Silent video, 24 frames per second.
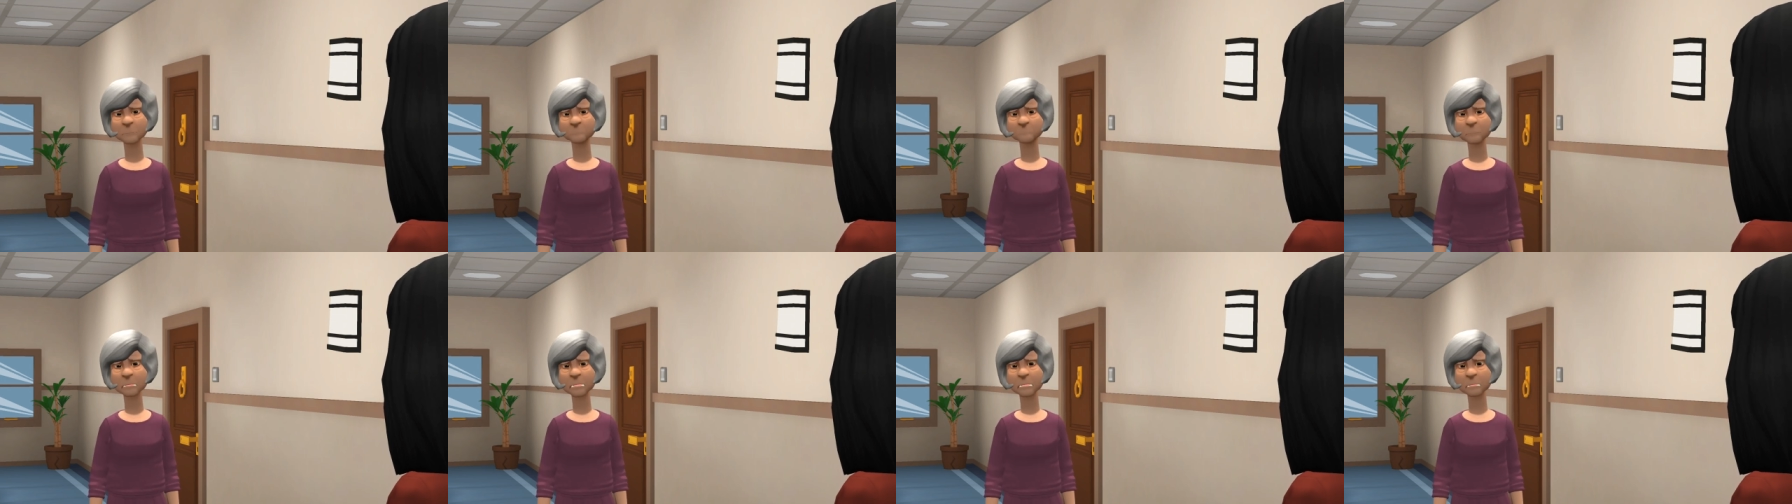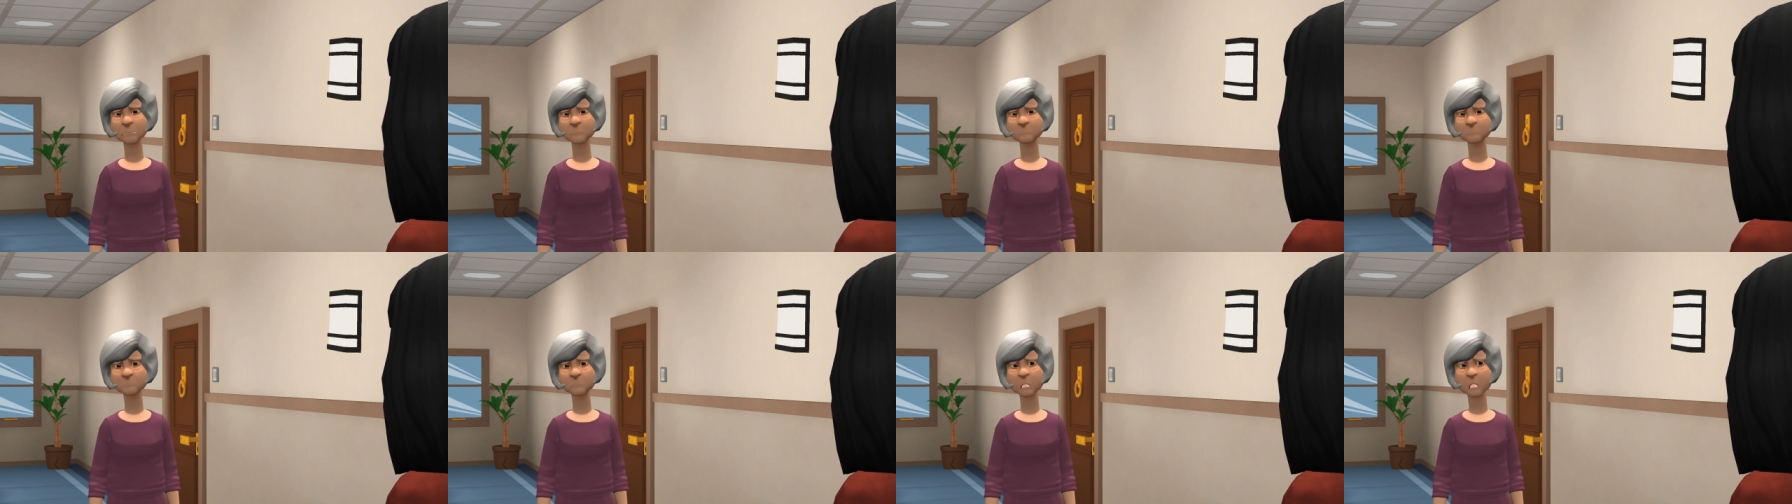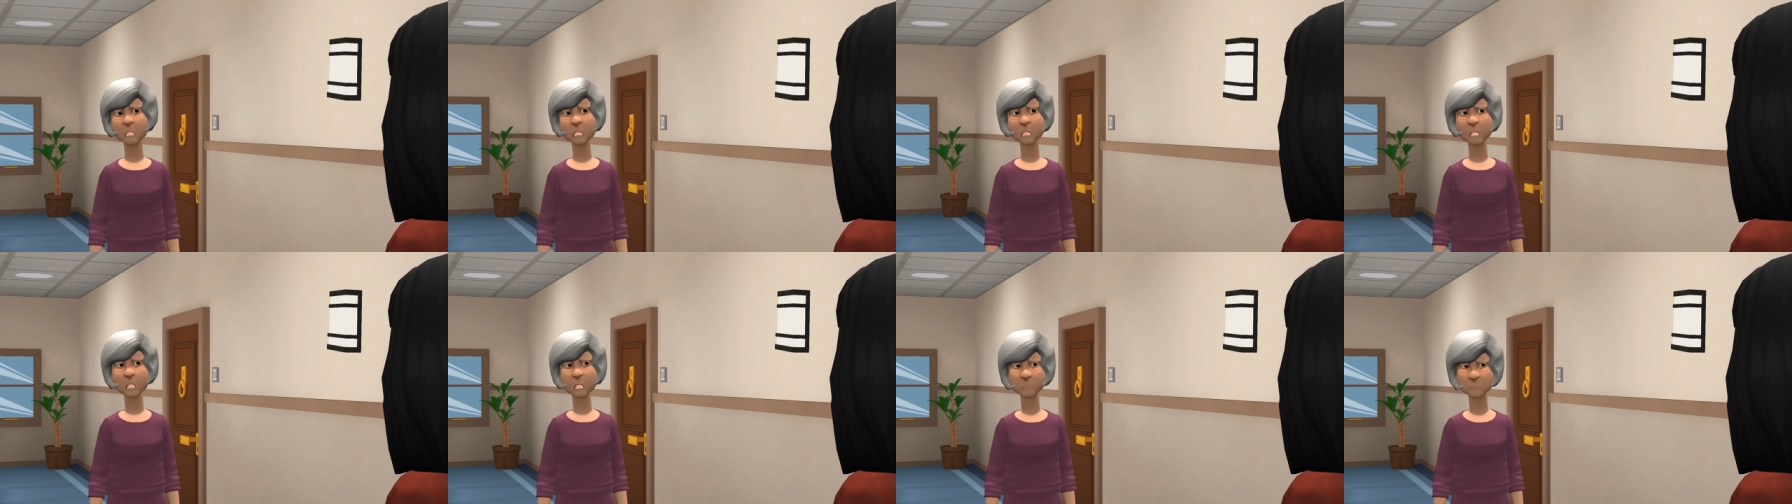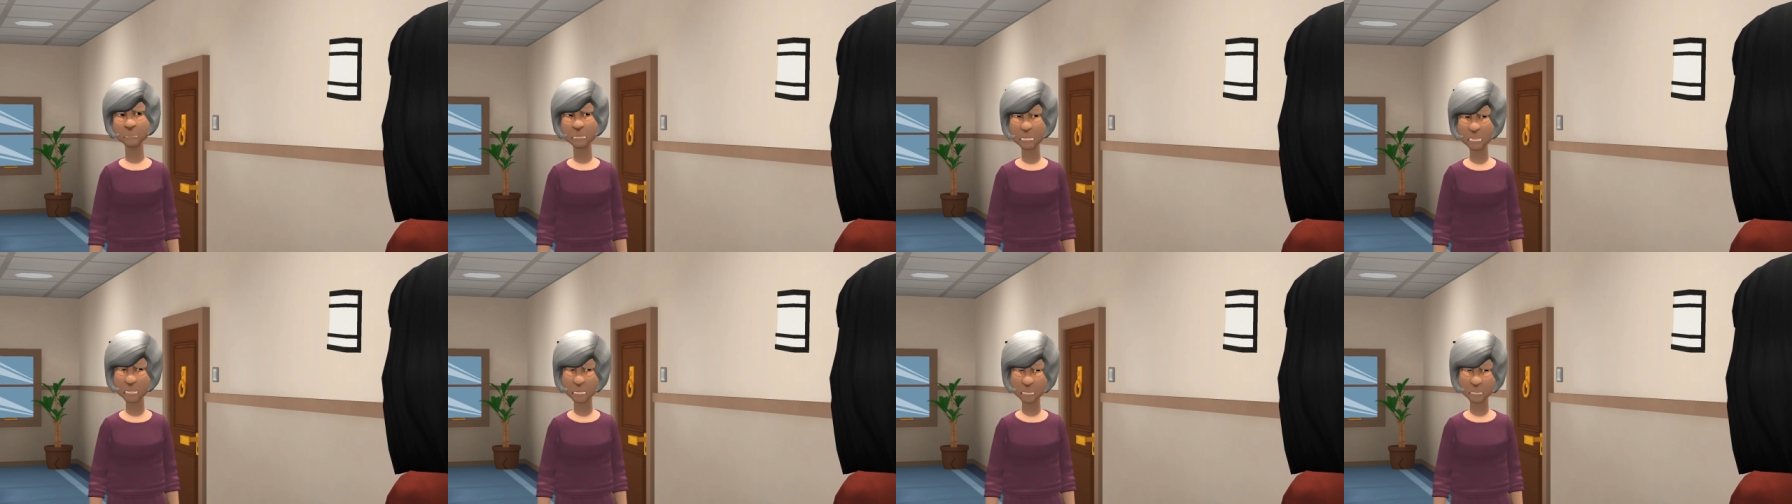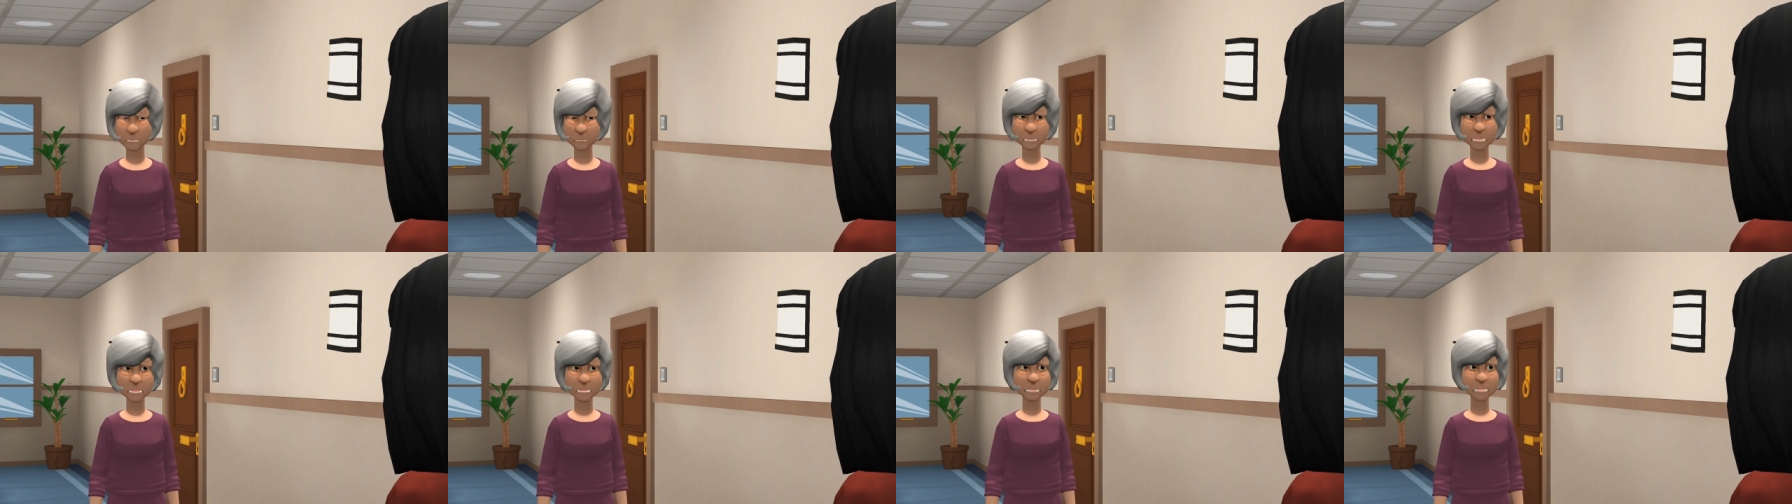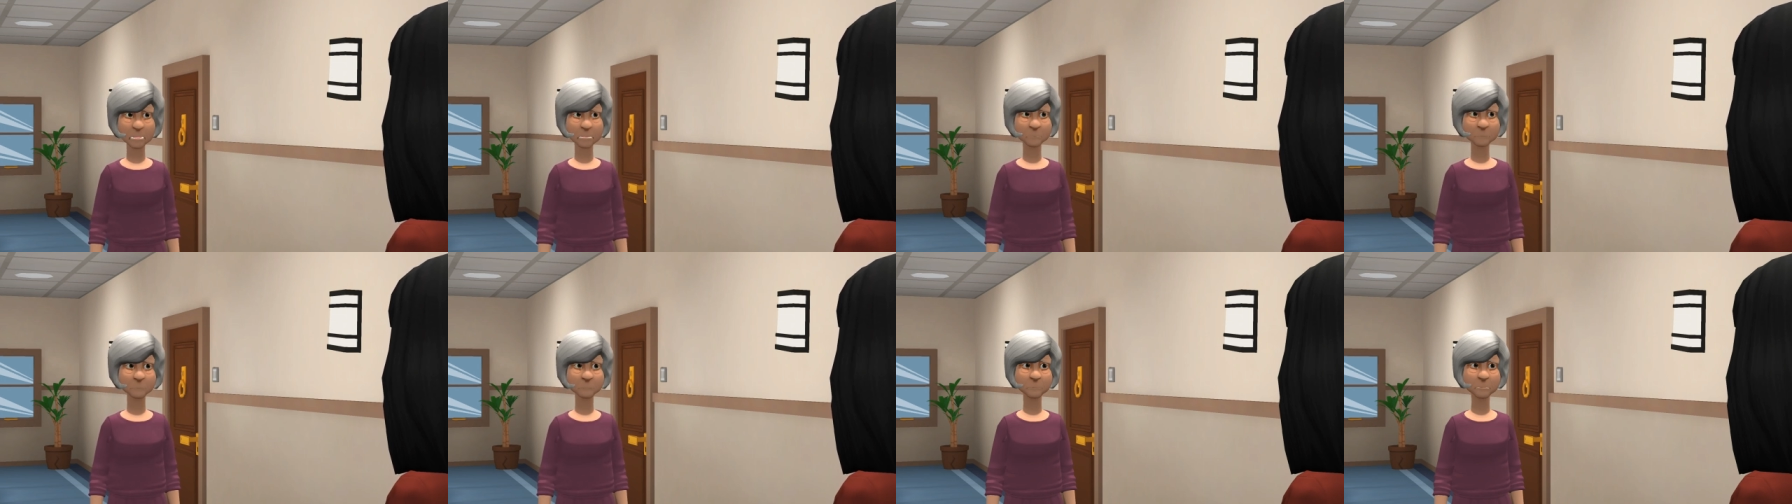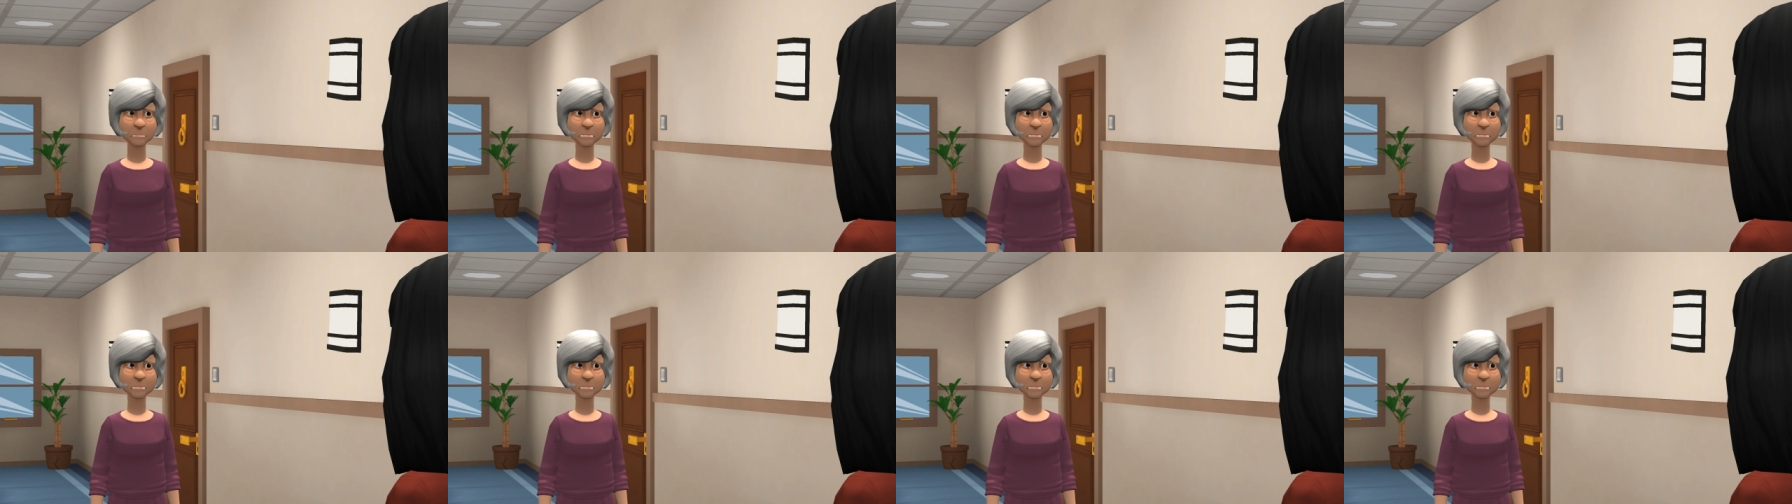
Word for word: But I'm short on money as it is,